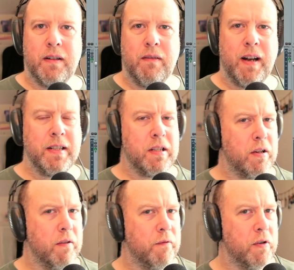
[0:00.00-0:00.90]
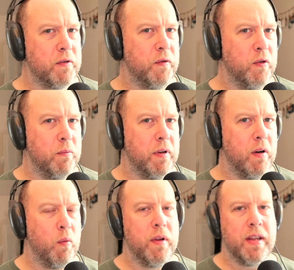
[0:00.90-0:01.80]
Right, let's look at
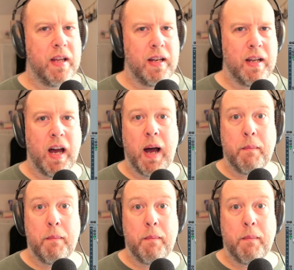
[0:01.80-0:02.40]
Voxformer within a